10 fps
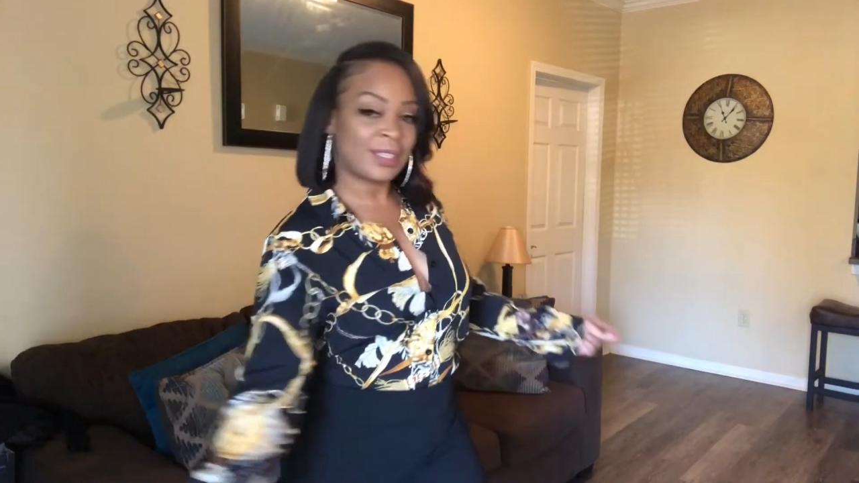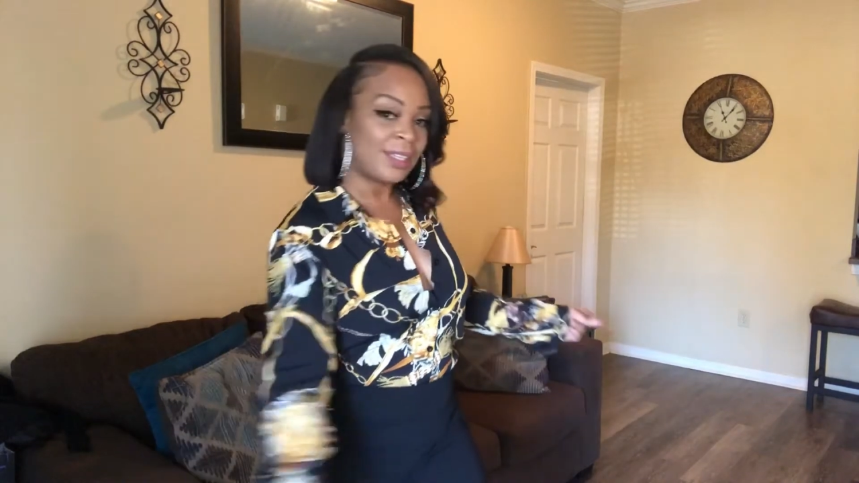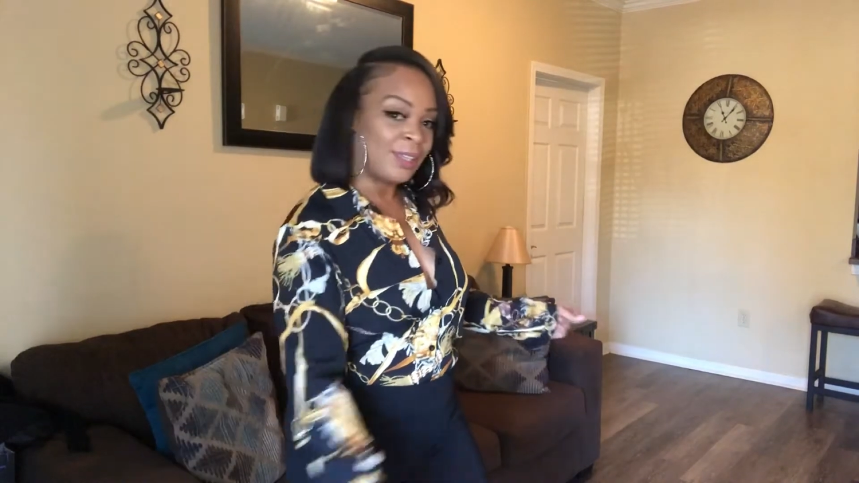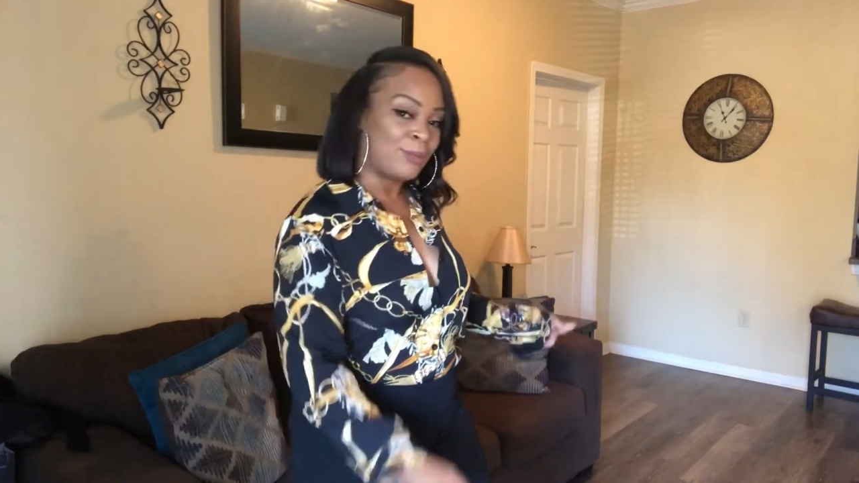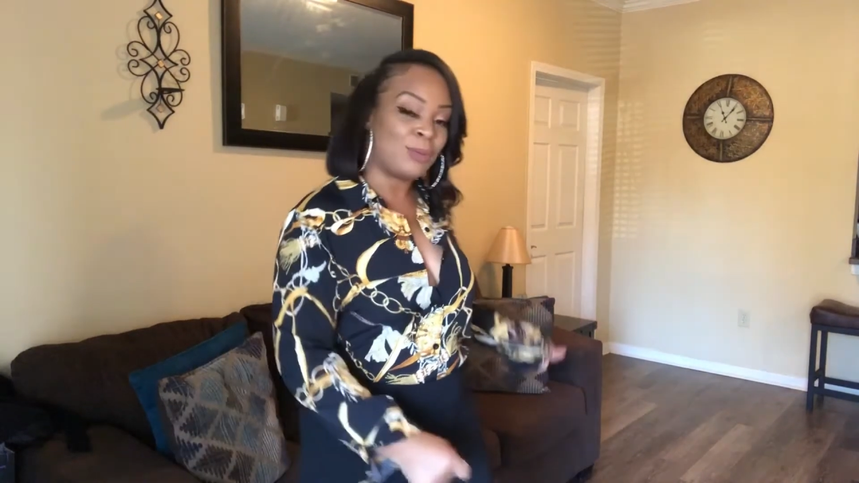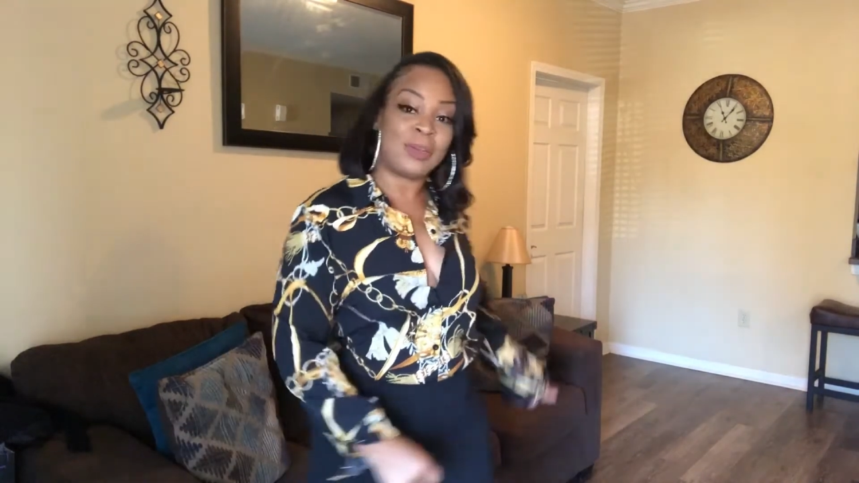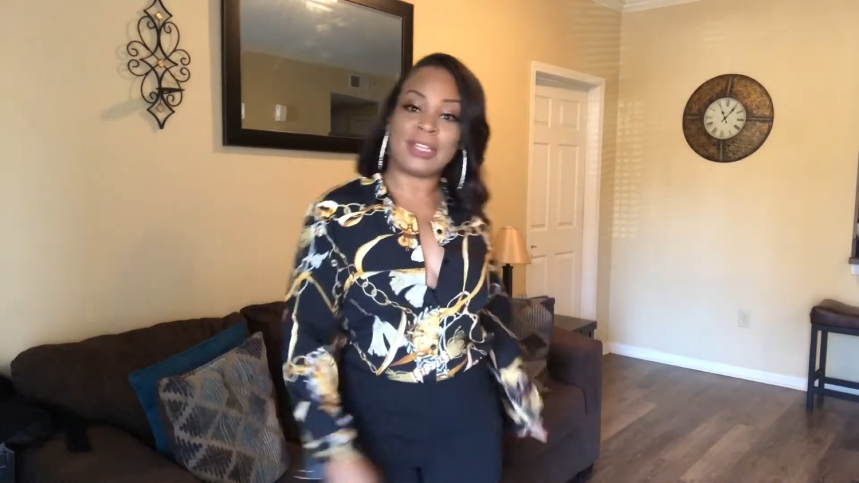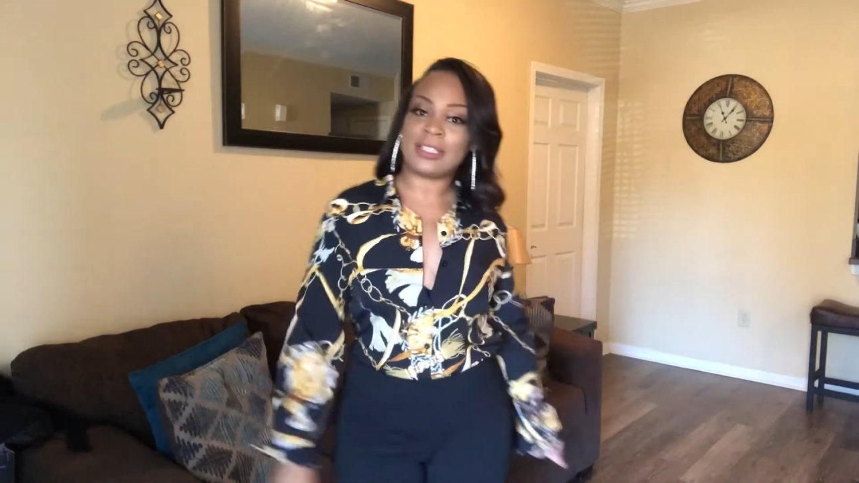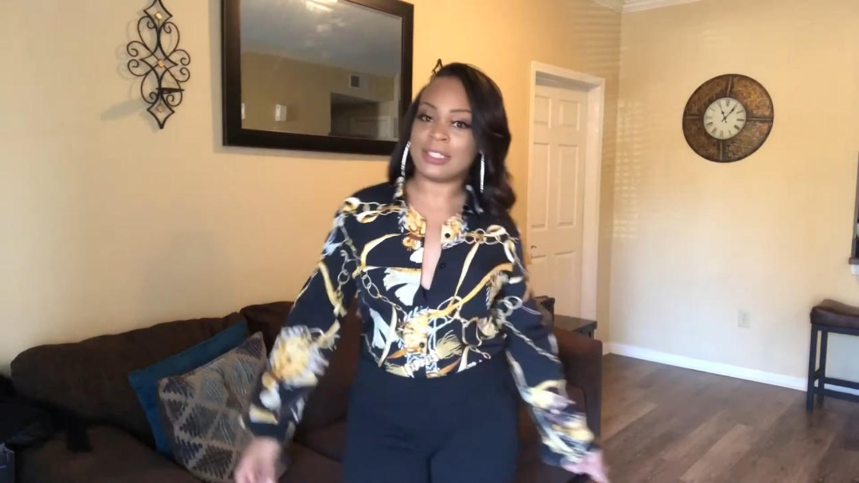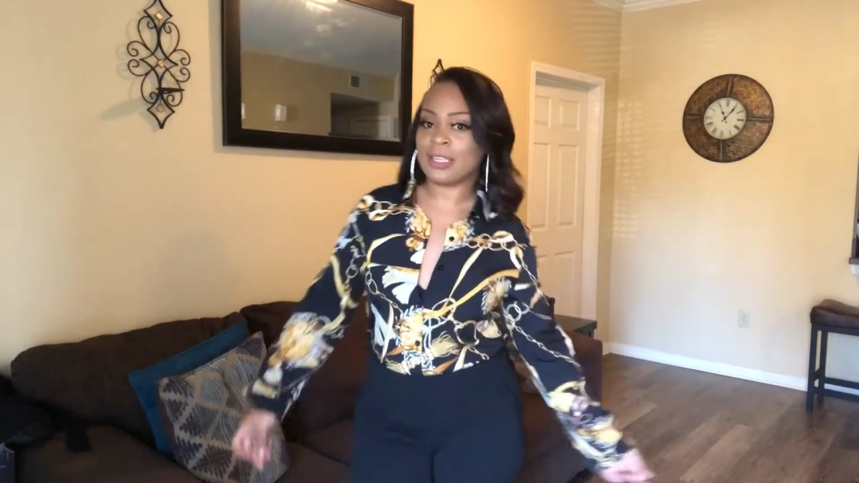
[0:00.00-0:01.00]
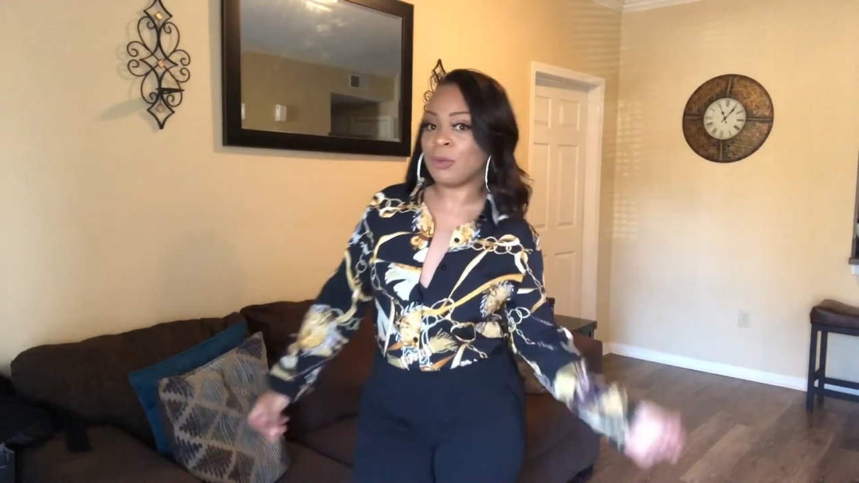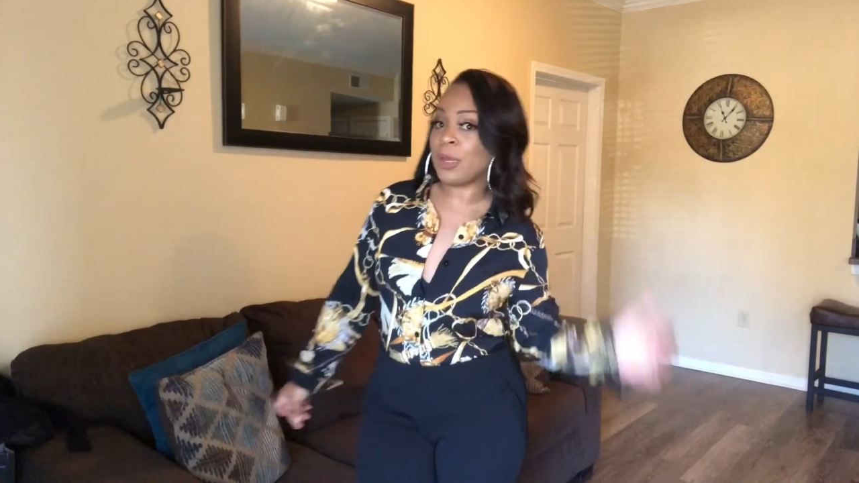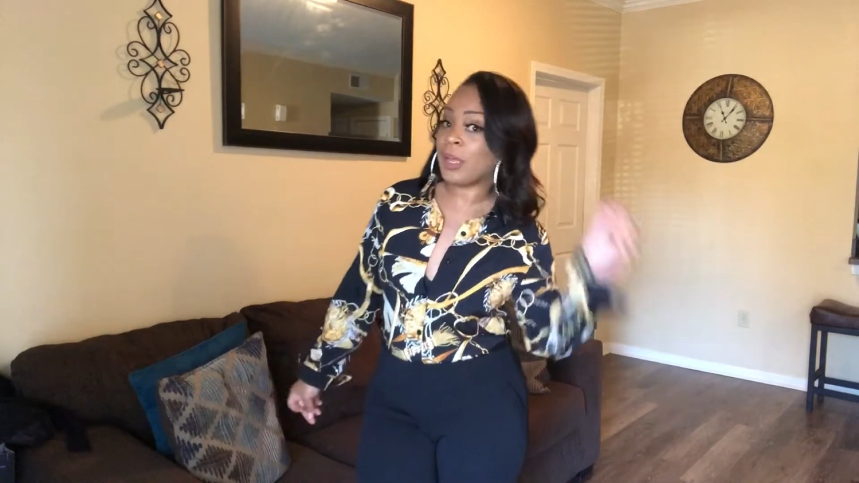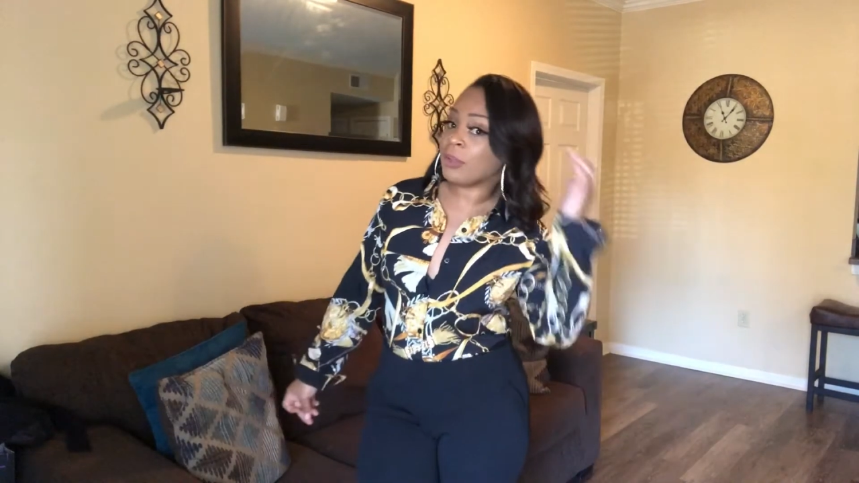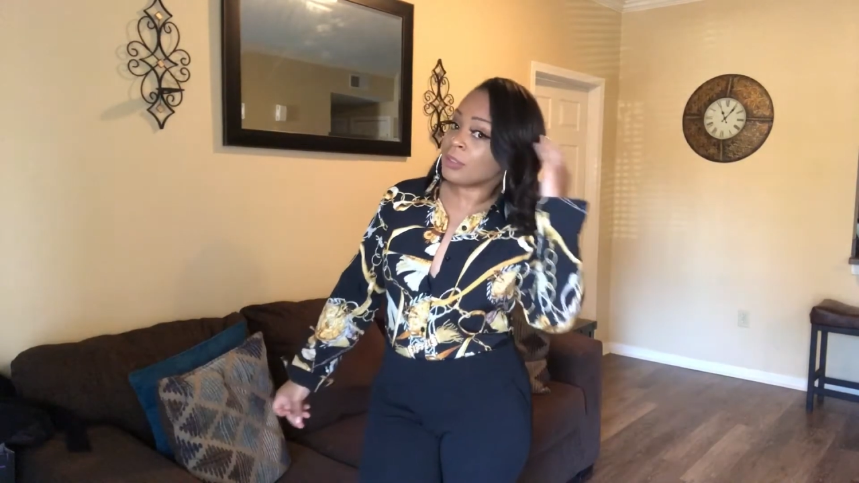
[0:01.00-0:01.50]
And we ready to go
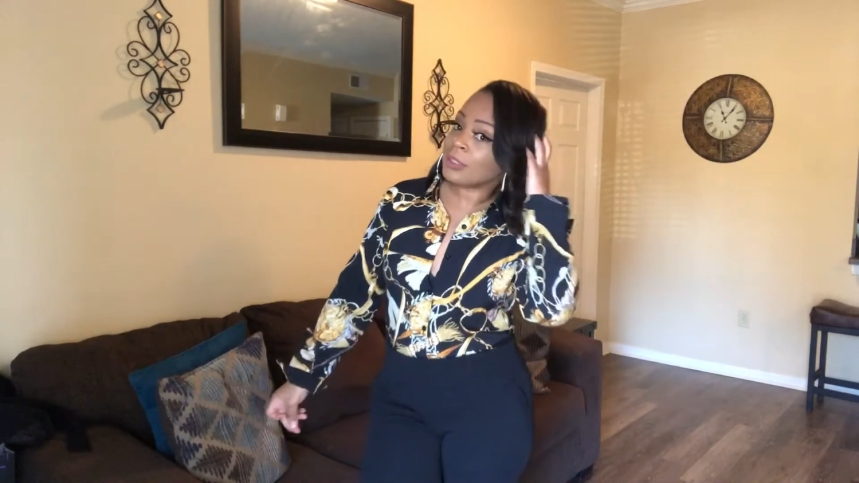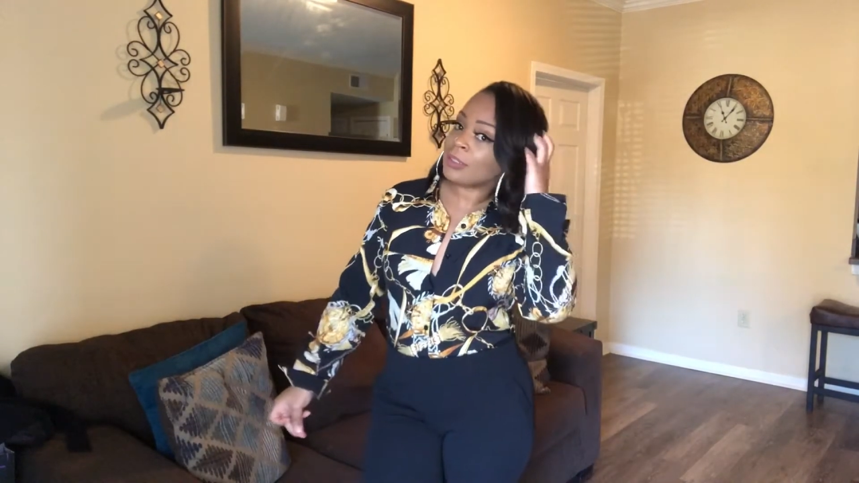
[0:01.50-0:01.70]
out